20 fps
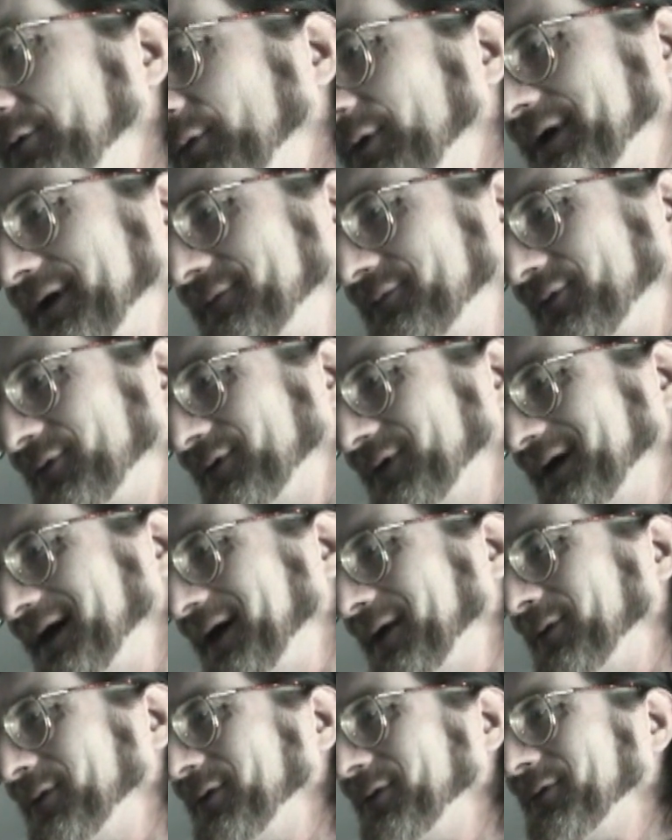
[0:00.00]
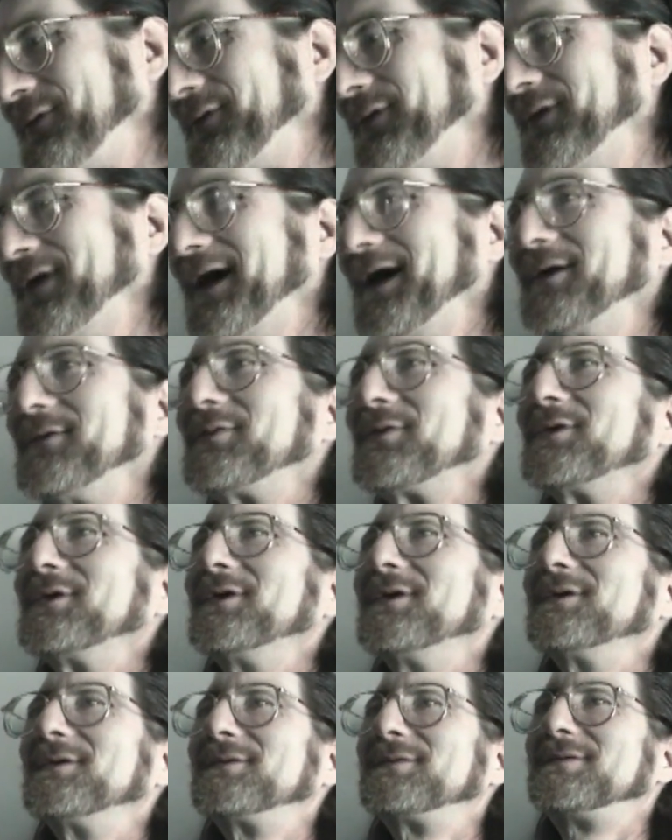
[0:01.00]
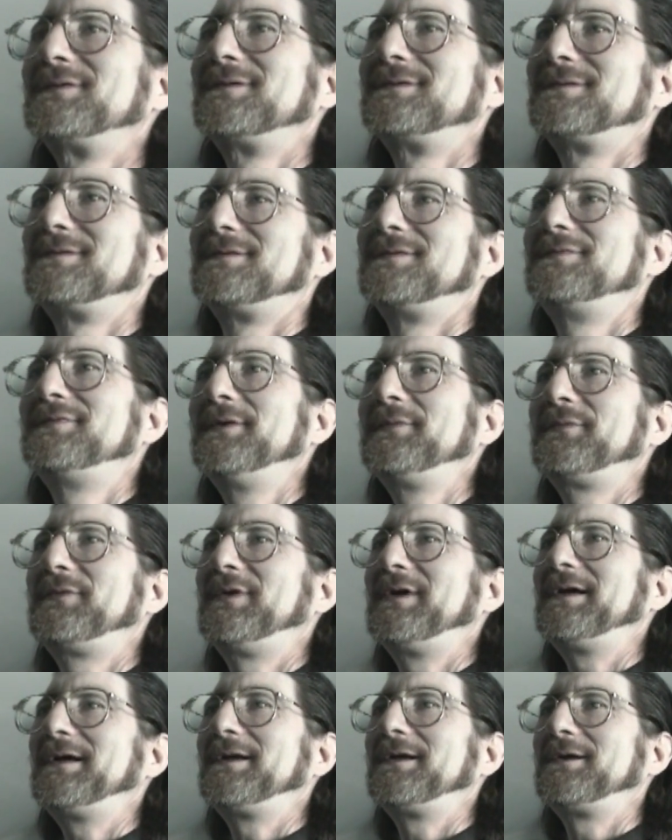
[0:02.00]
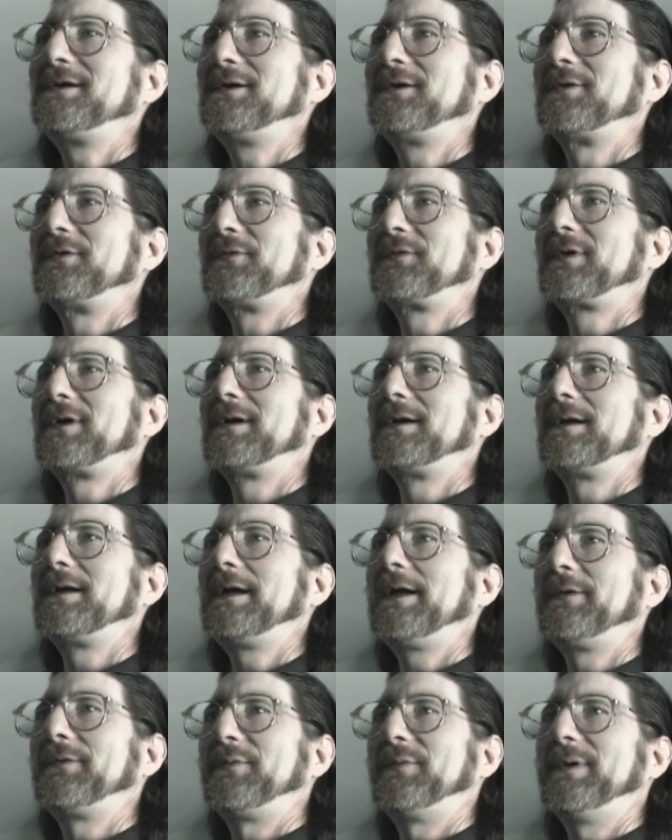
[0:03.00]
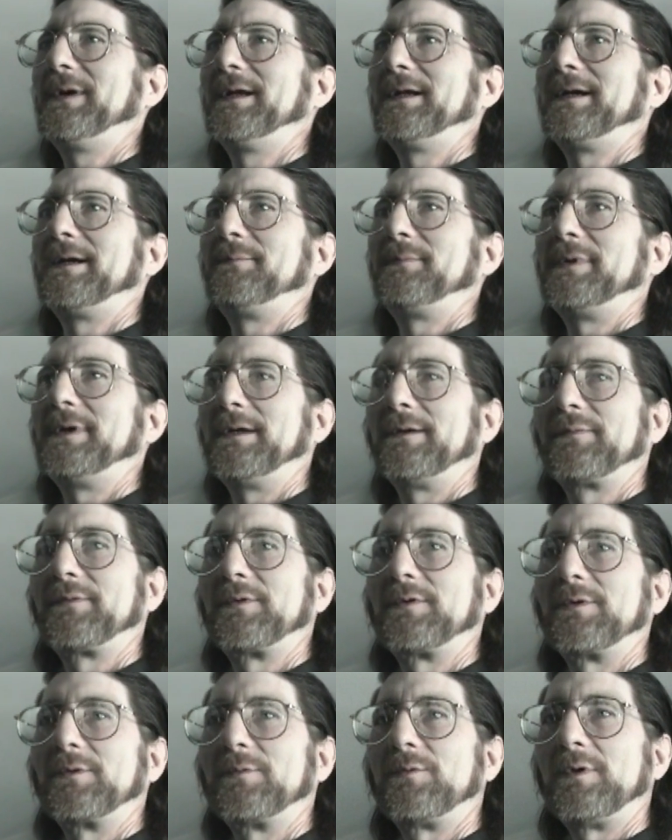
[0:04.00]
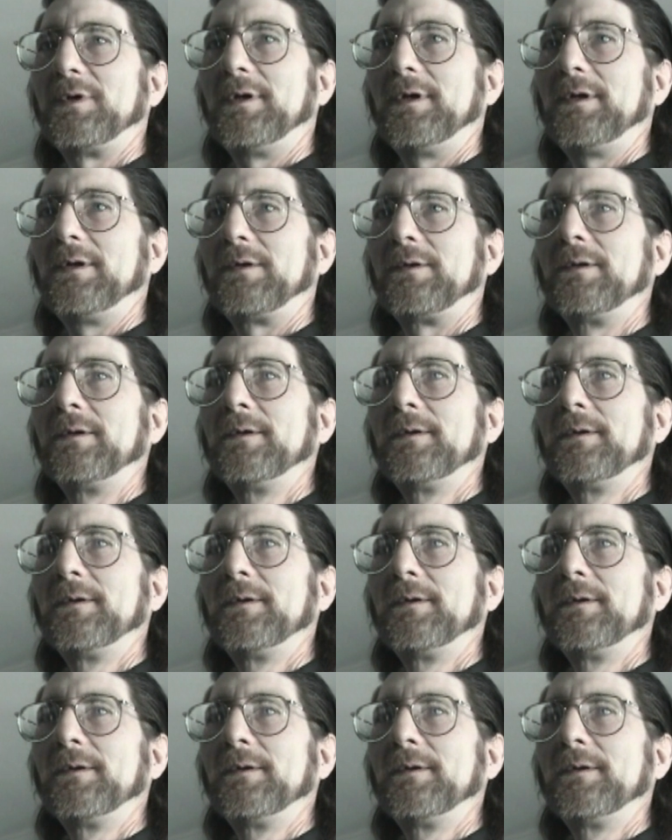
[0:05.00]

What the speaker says: 24 hours a day for 15 years kind of gets fed up after a while.